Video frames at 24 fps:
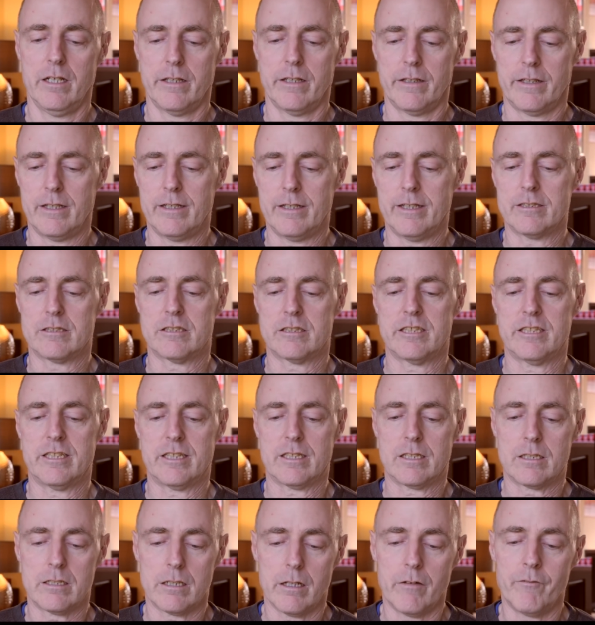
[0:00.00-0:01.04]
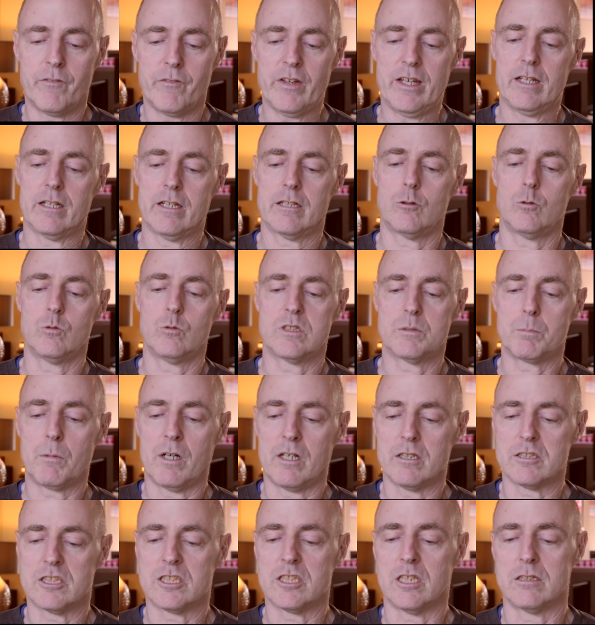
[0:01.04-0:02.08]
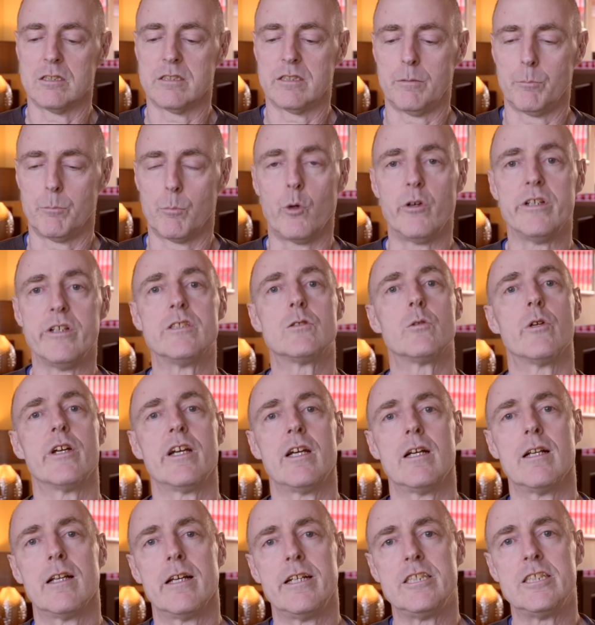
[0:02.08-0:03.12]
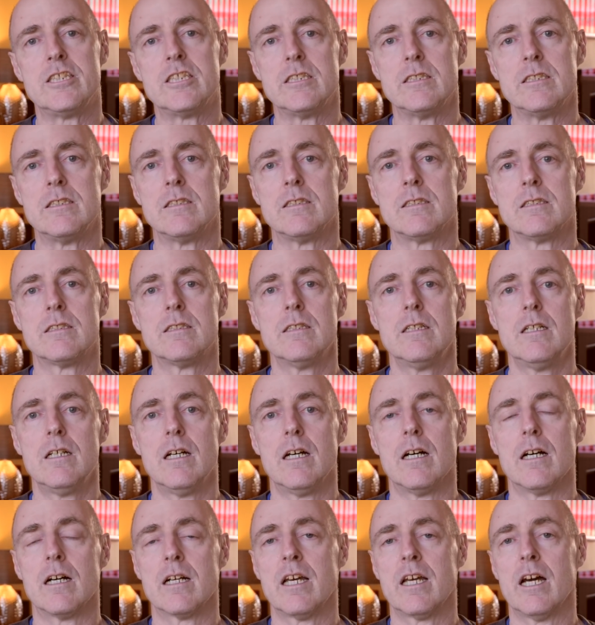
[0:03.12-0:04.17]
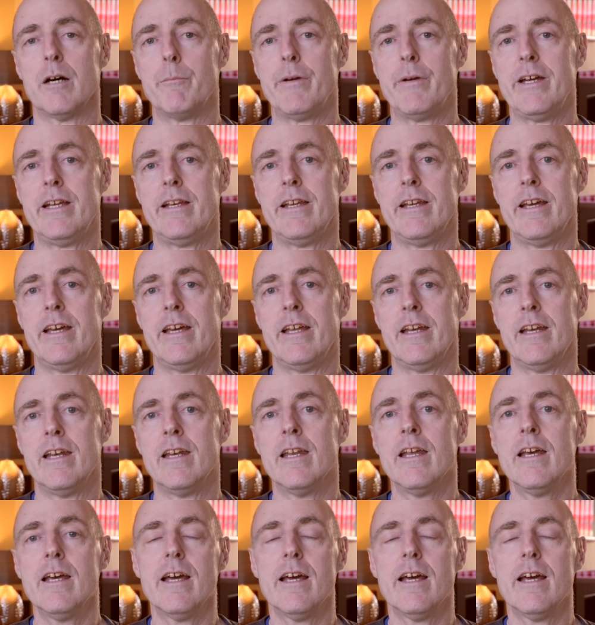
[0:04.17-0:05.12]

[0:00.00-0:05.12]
the electric vehicle smart charging points regulations are coming in,